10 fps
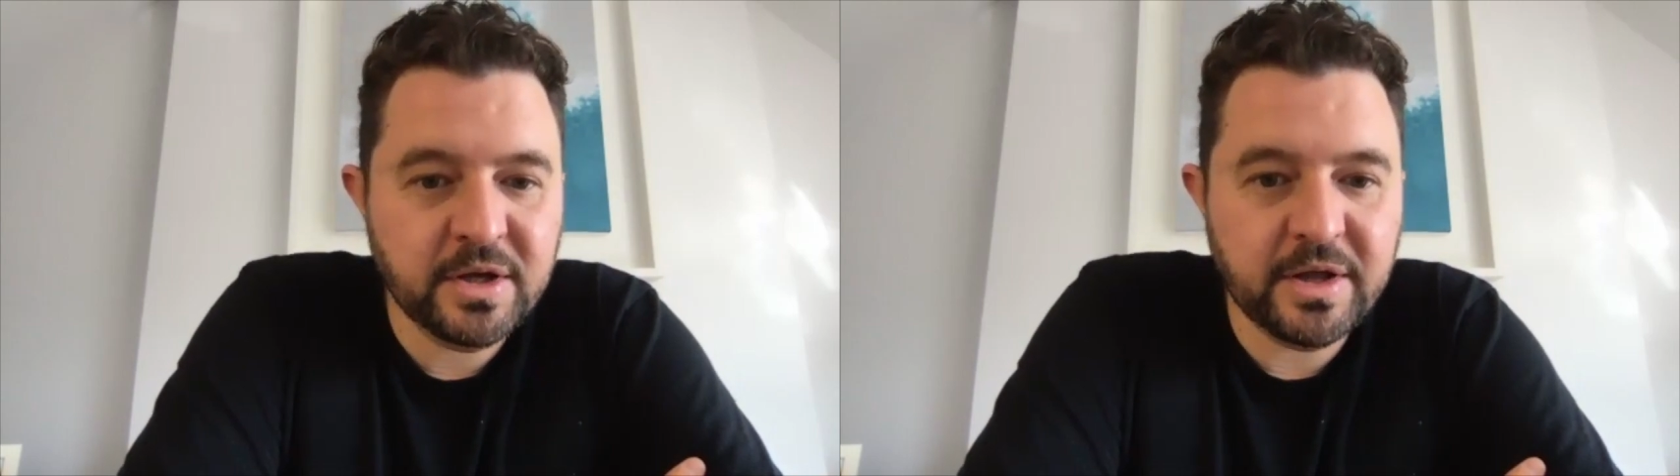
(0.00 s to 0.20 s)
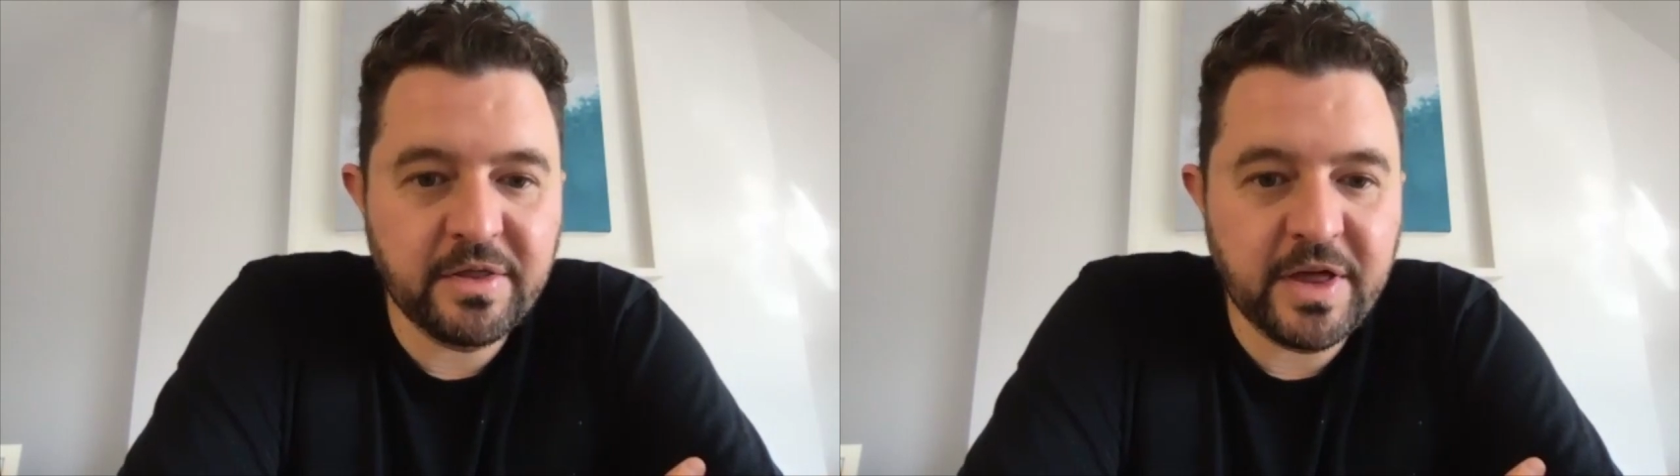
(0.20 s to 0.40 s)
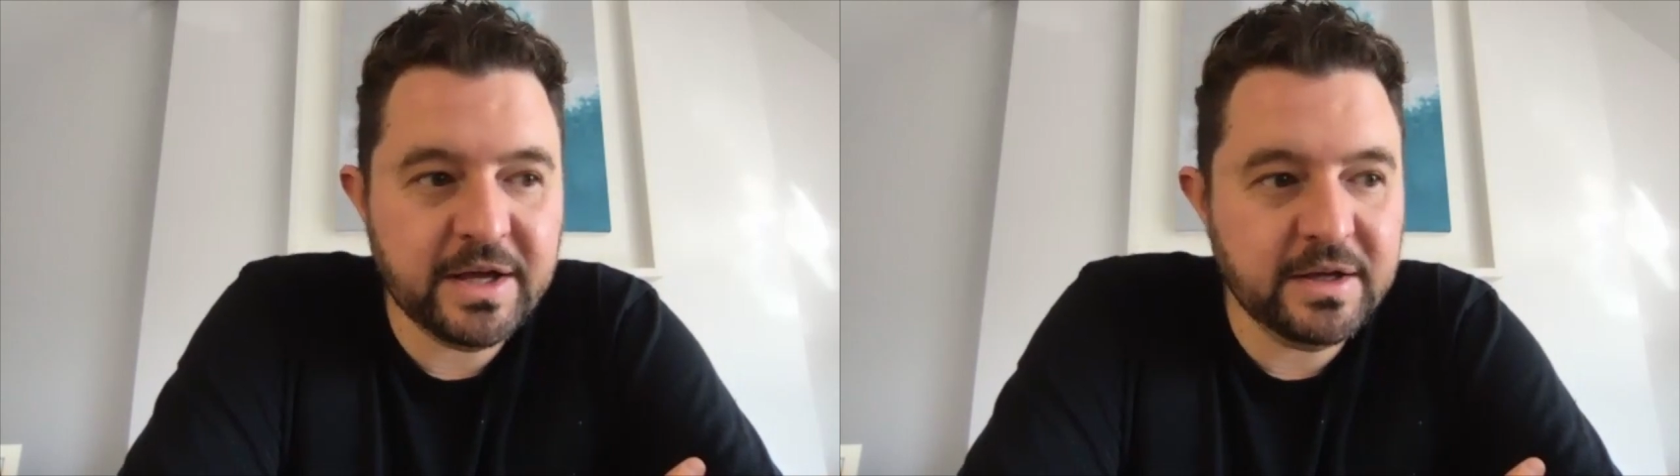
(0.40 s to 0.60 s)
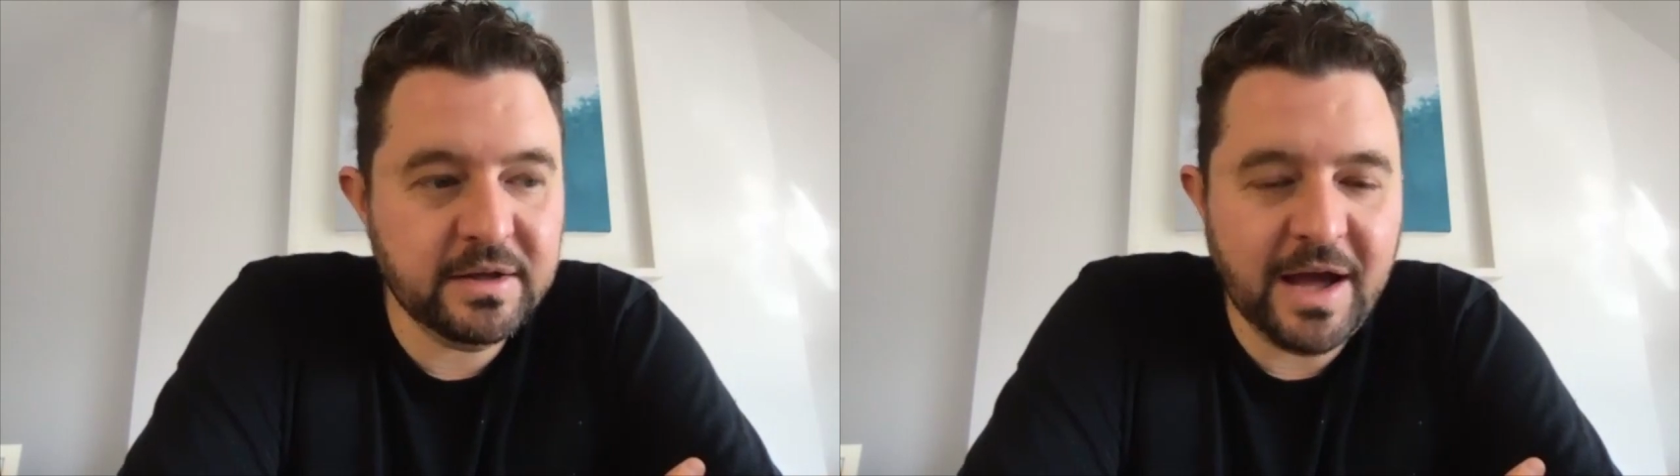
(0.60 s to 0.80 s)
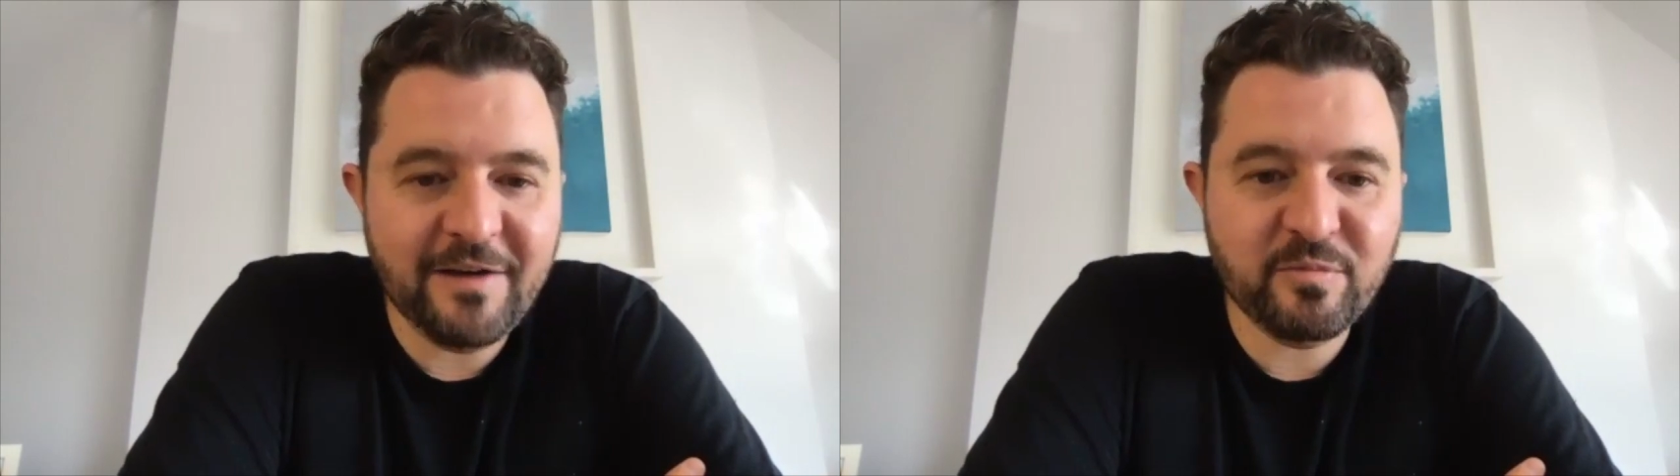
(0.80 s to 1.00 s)
They
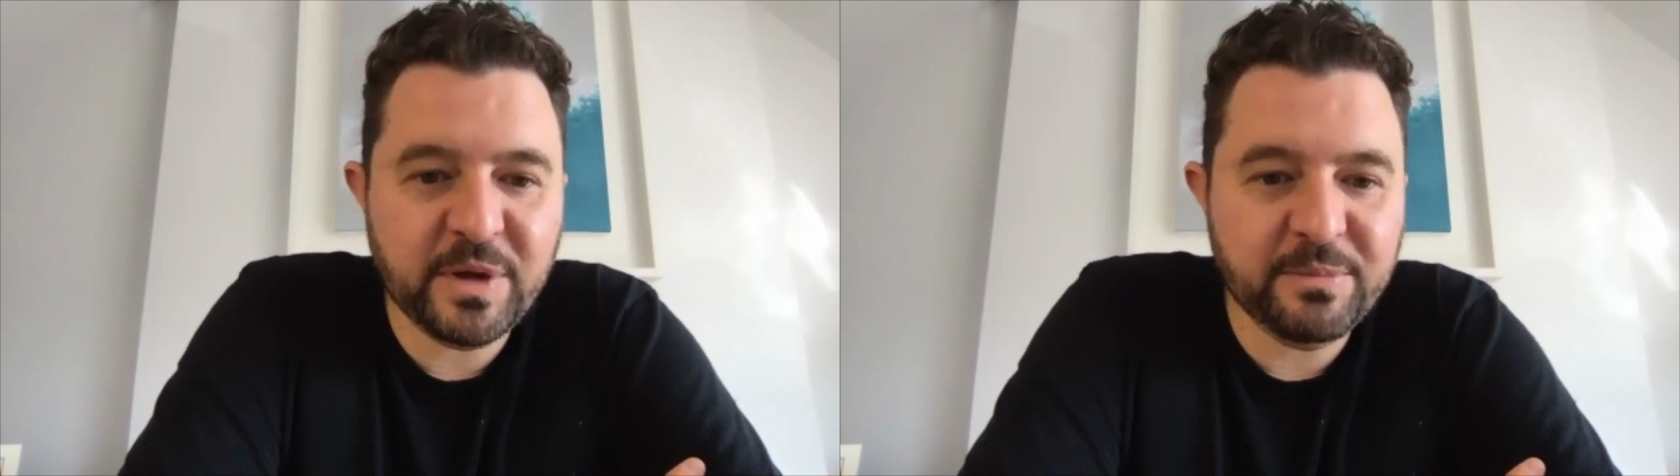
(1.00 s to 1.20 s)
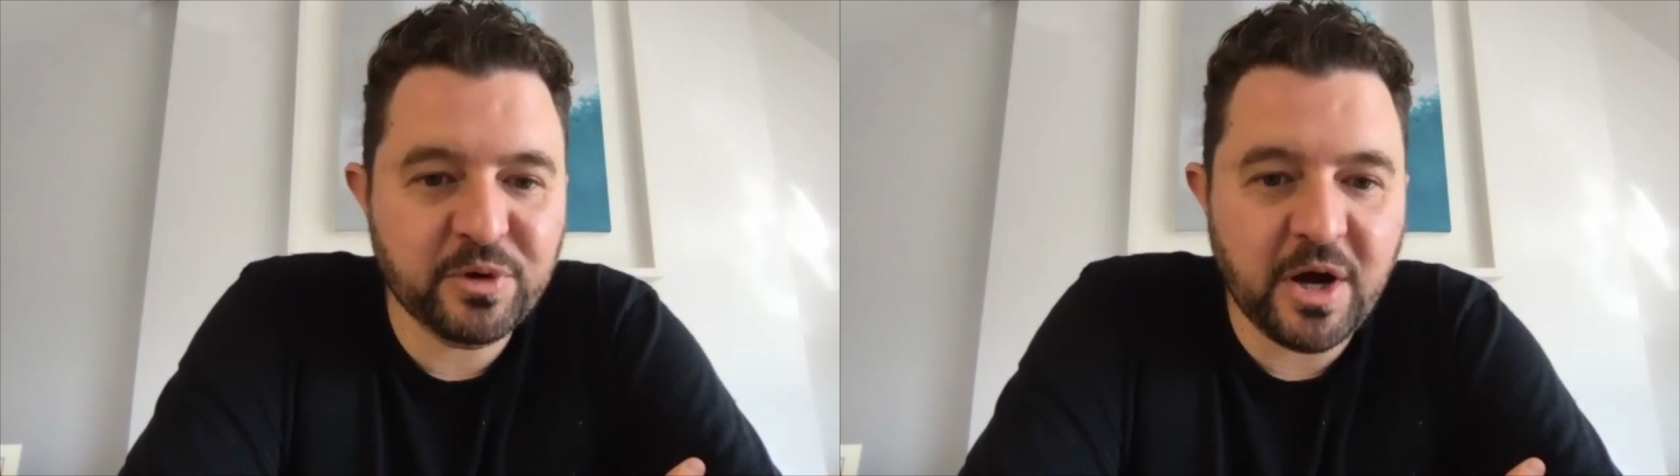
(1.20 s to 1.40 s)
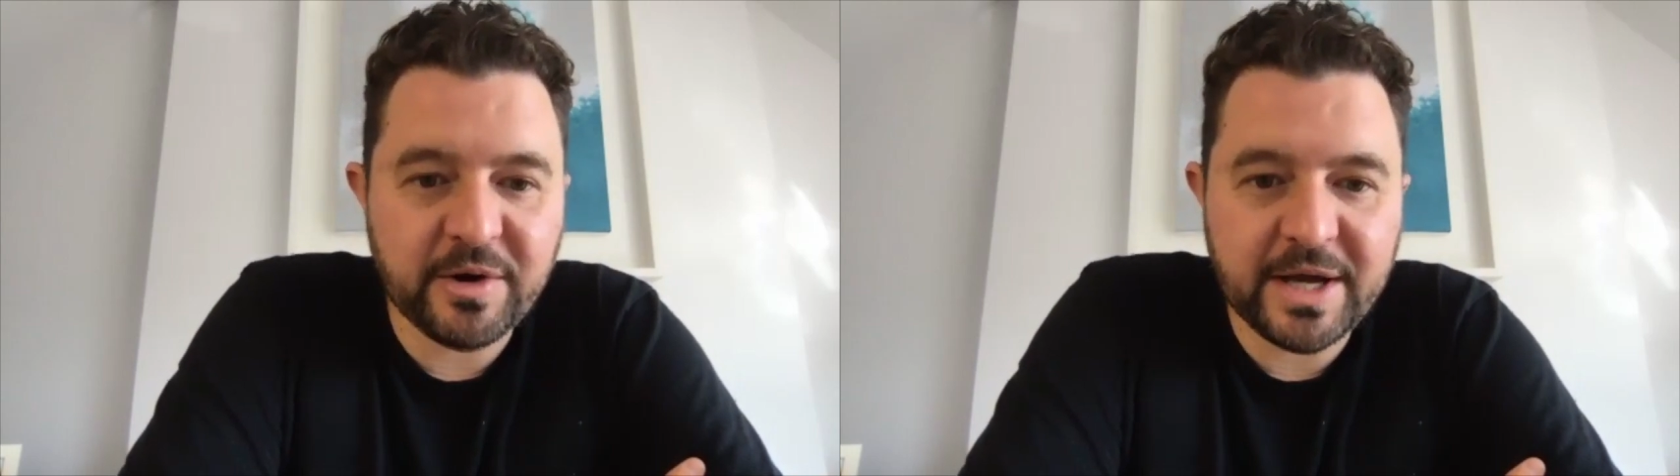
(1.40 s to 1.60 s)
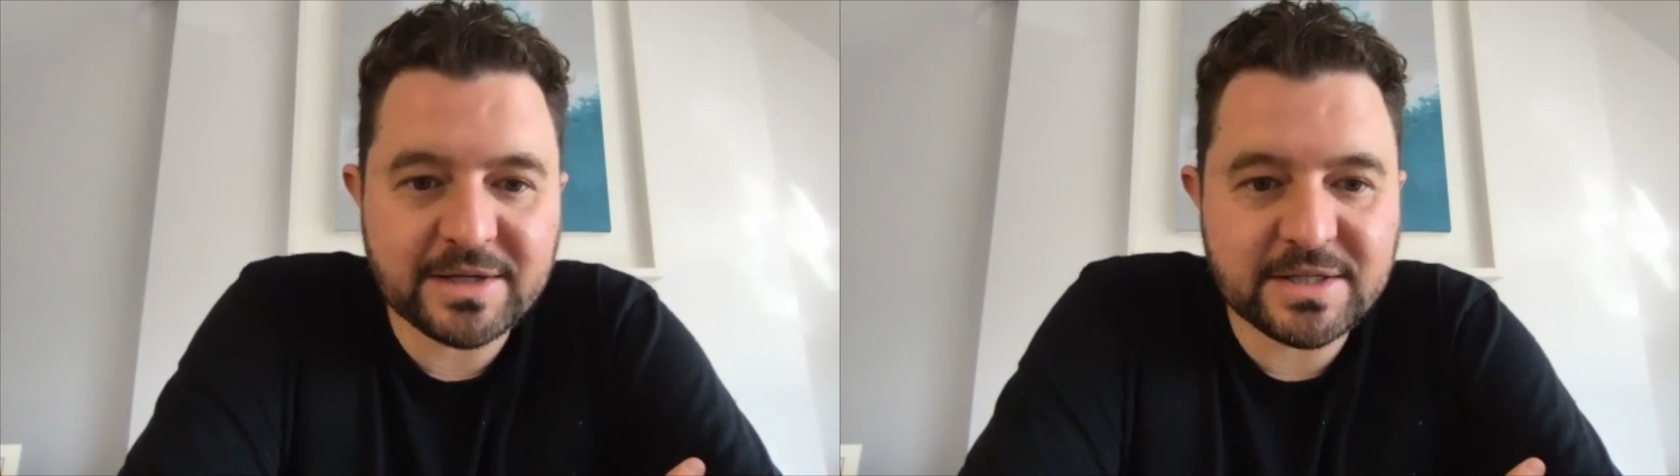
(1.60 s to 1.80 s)
have people going out